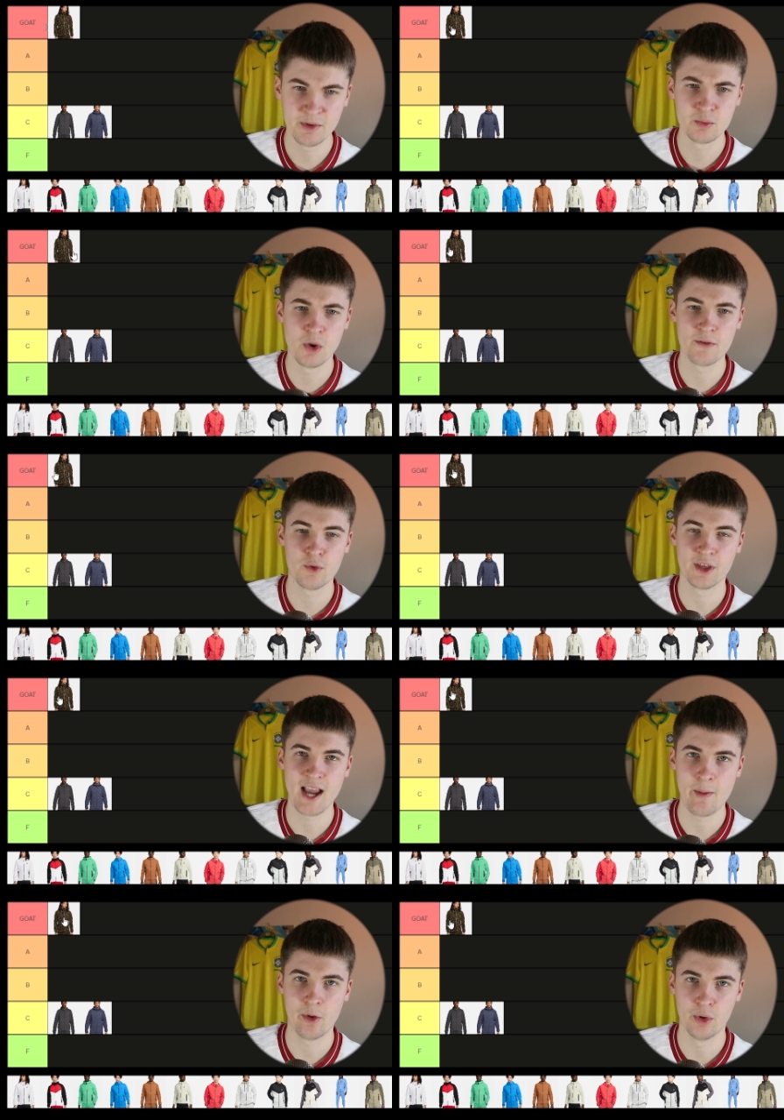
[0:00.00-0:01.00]
the reason why I've got the
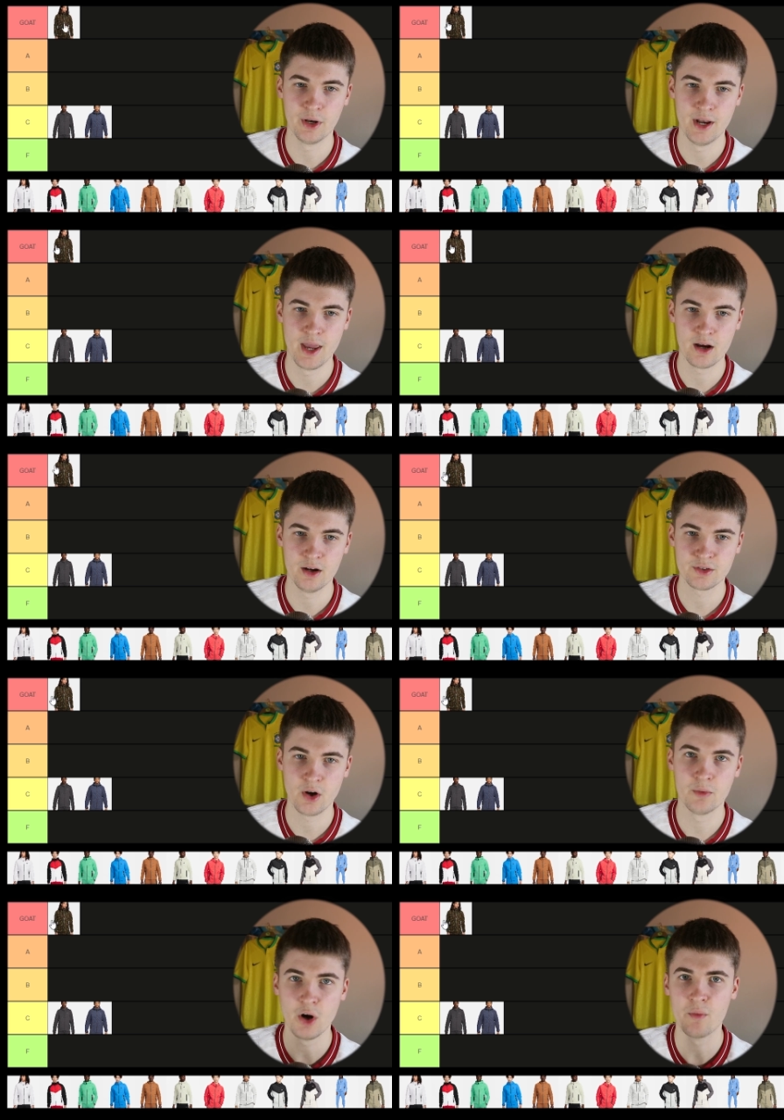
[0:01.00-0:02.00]
camo one in here, guys,
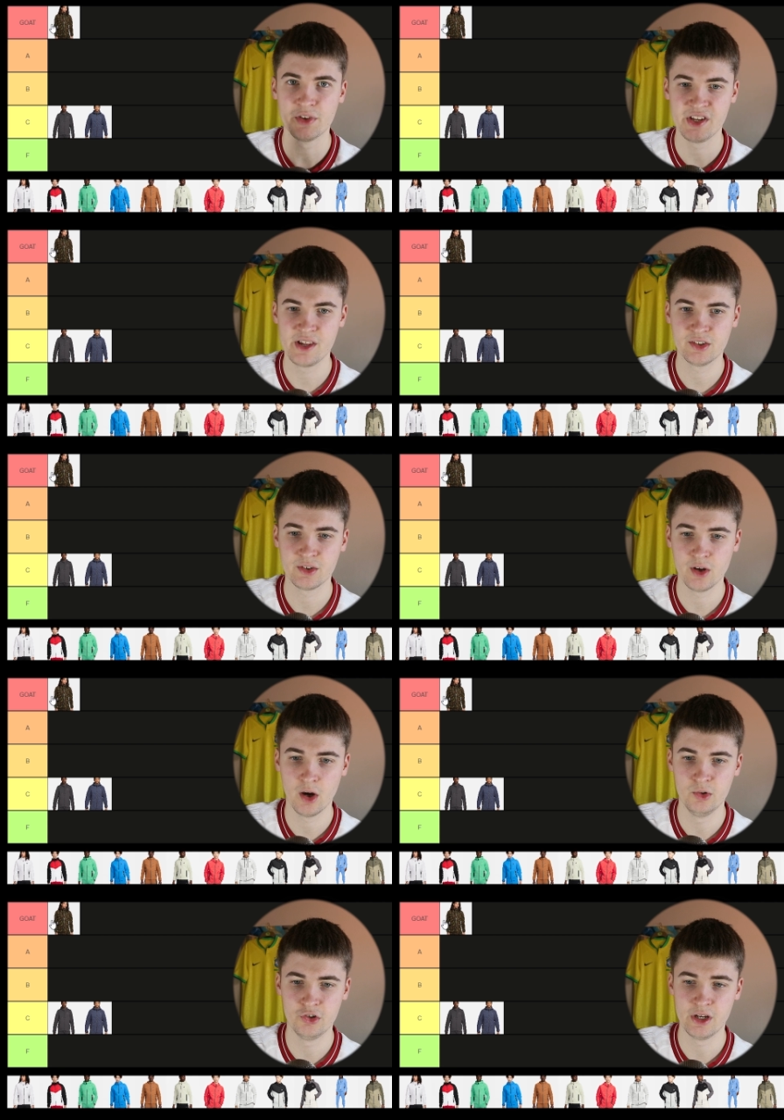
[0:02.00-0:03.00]
obviously this is an
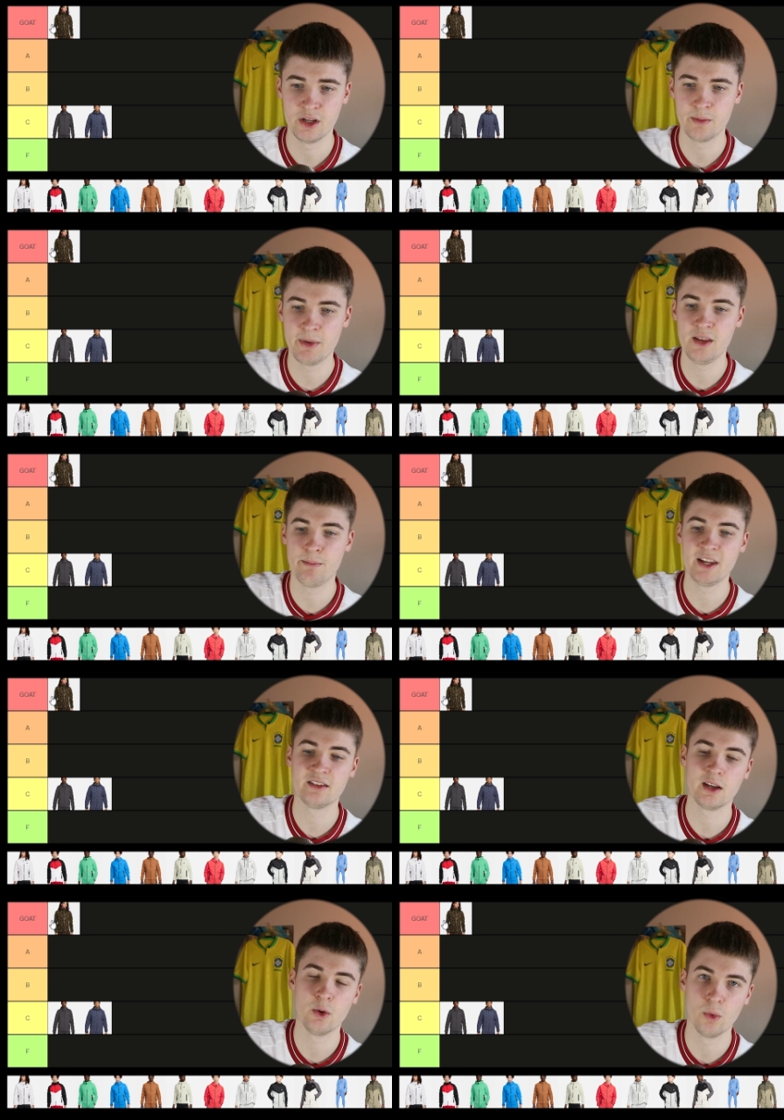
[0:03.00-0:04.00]
OG.
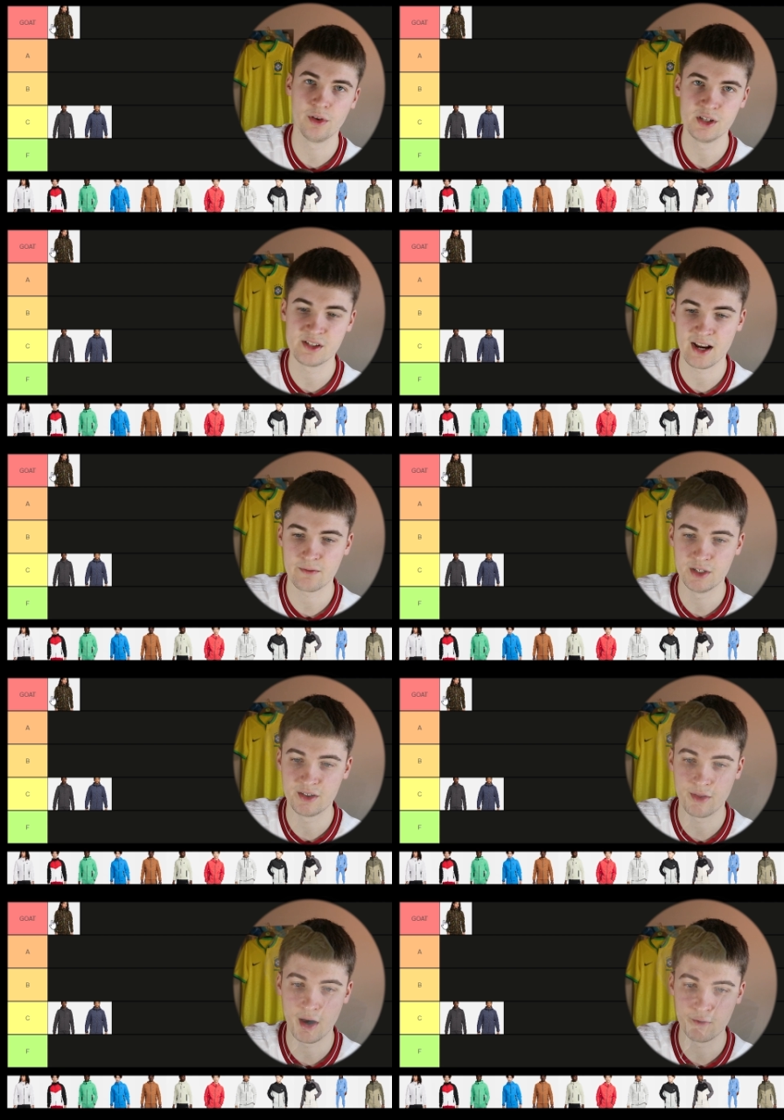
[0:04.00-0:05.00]
Basically, all of these tech
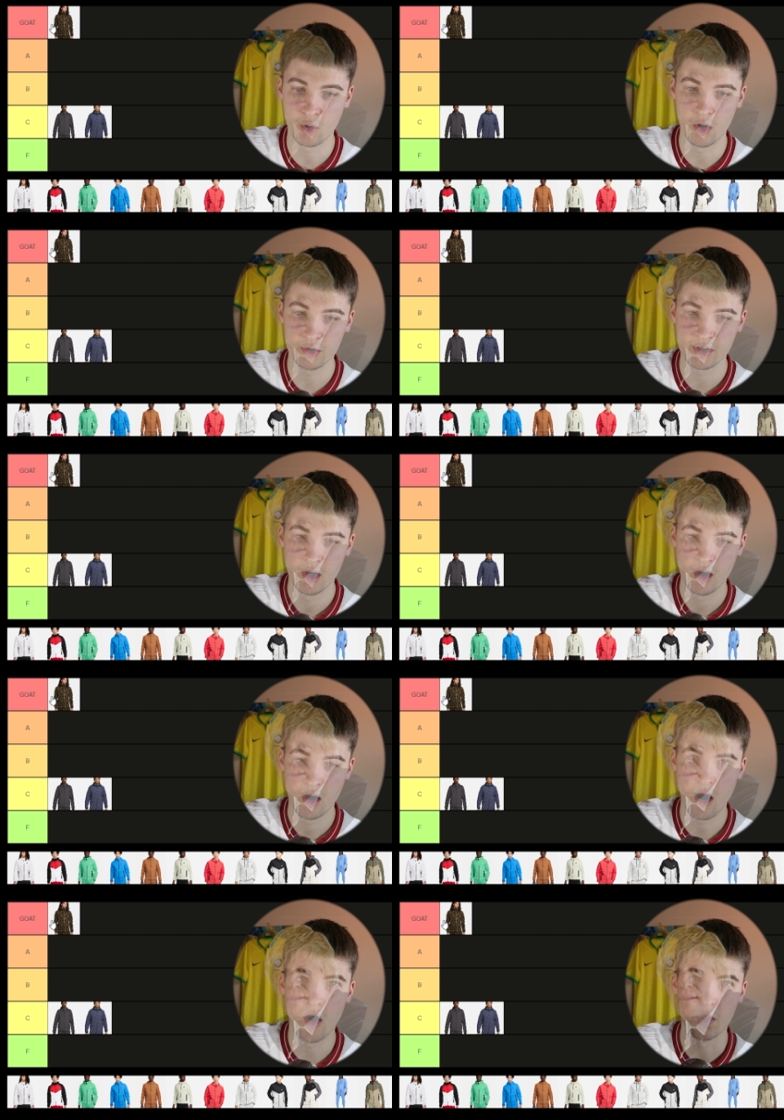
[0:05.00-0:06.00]
fleeces that I've got
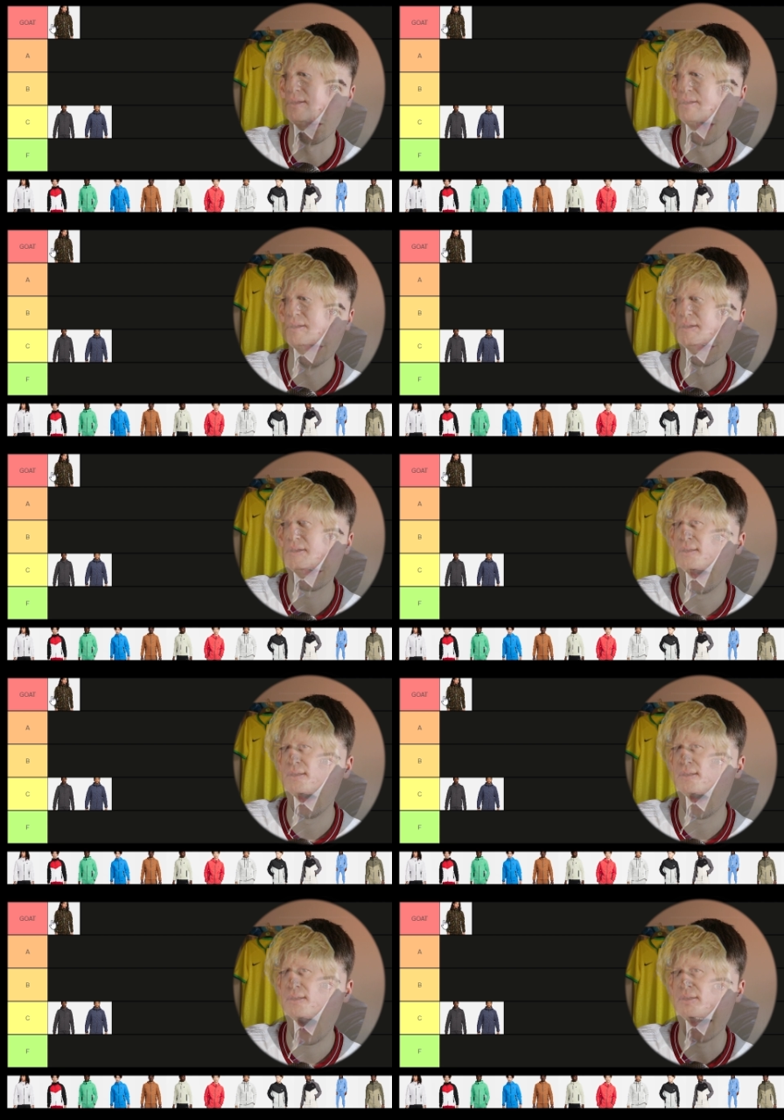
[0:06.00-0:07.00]
are the ones that
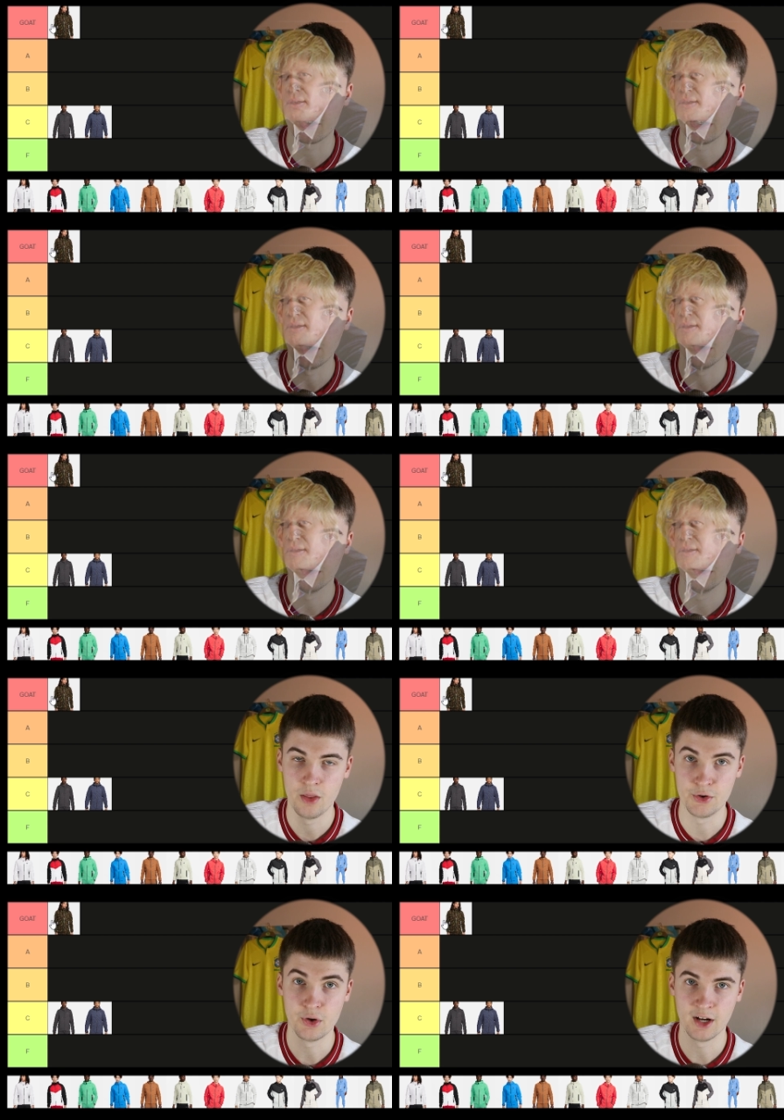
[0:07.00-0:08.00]
are actually on,
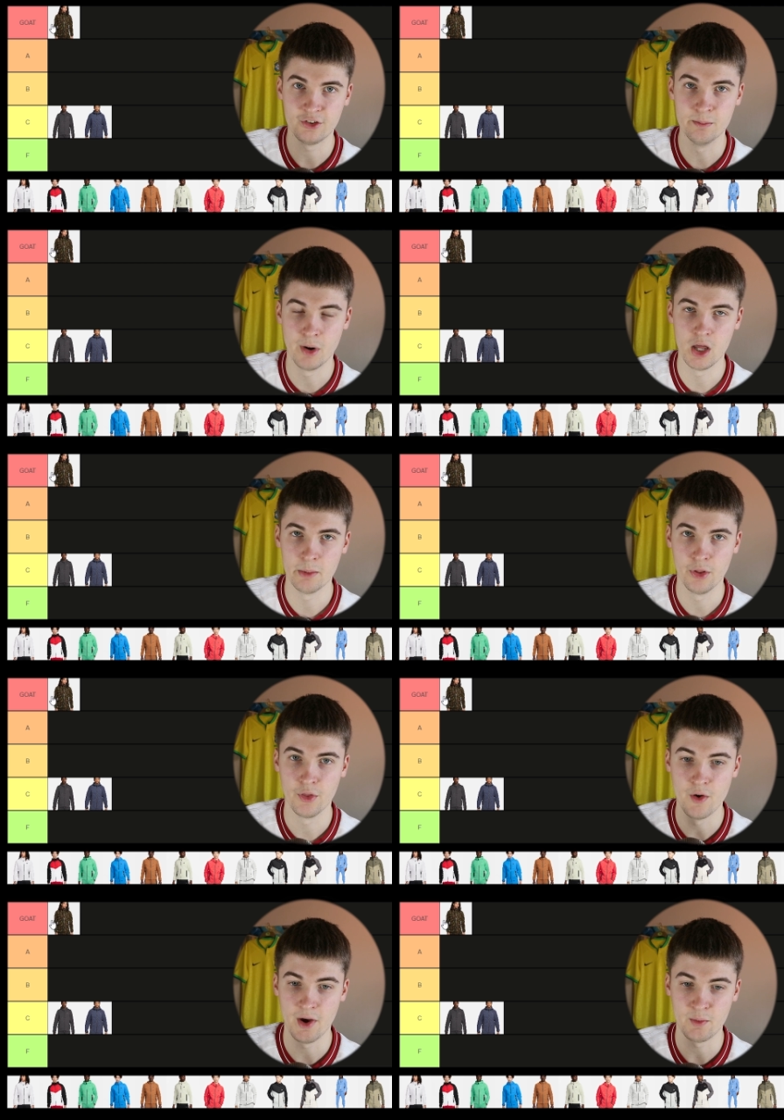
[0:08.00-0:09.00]
you can actually buy them on
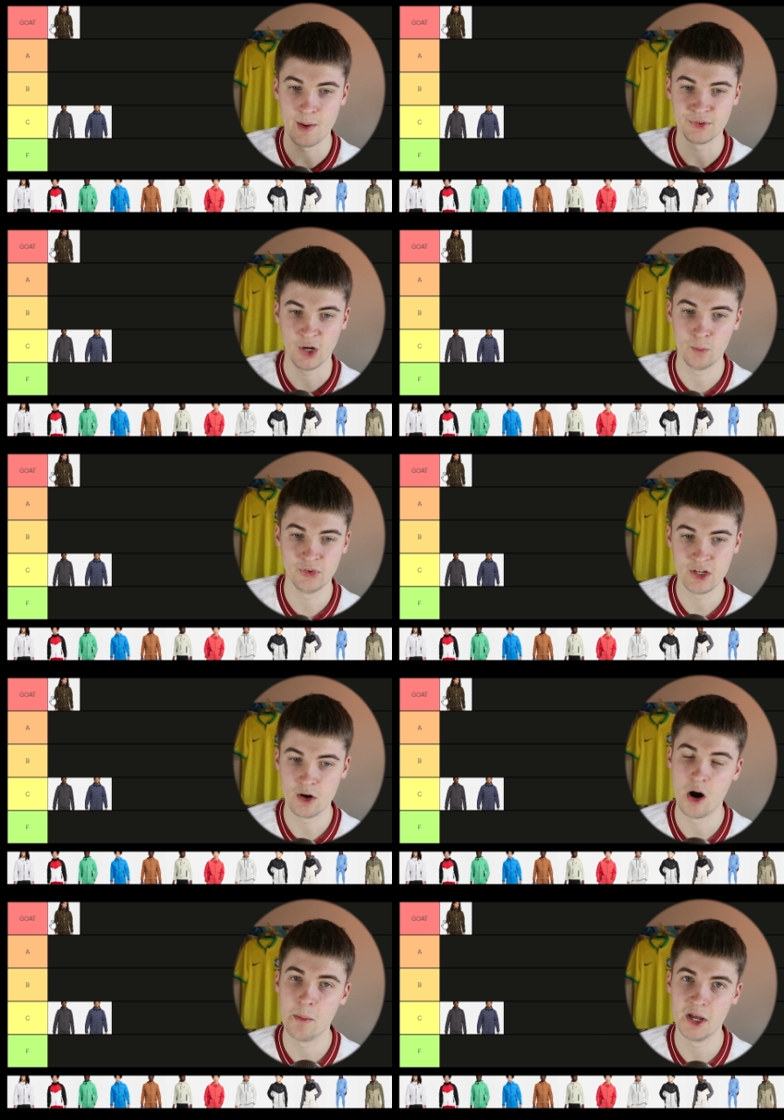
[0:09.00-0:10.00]
the Nike website. Obviously, you
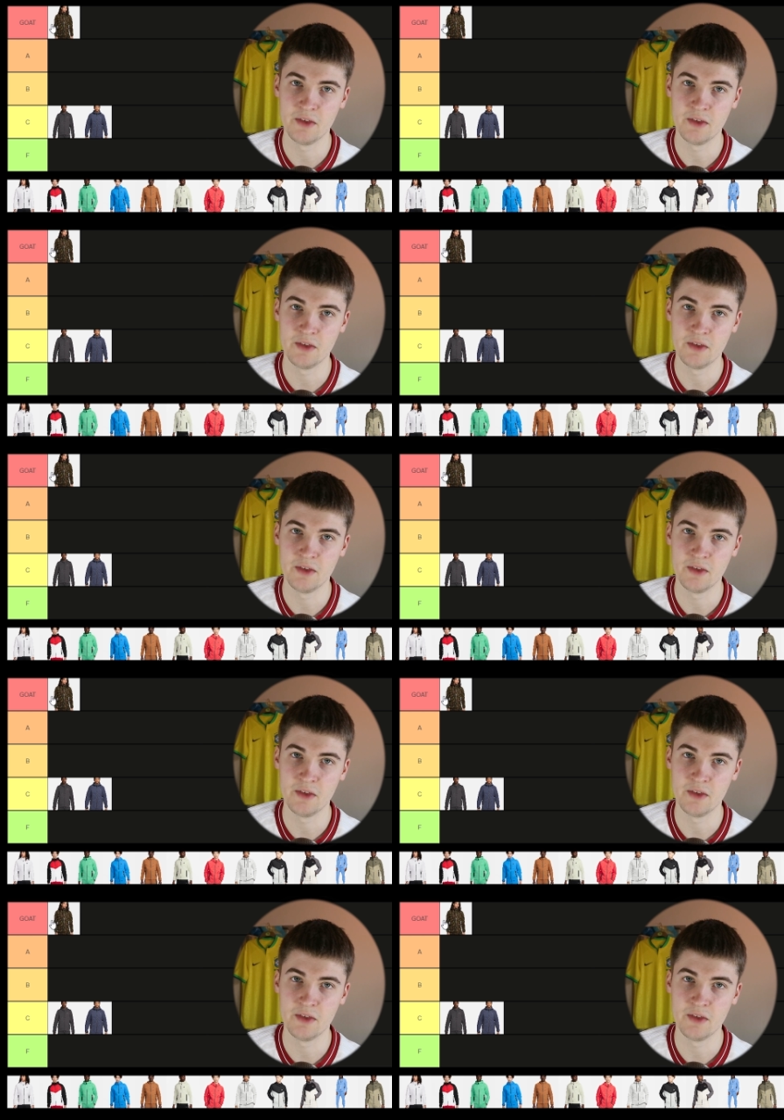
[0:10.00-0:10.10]
can't buy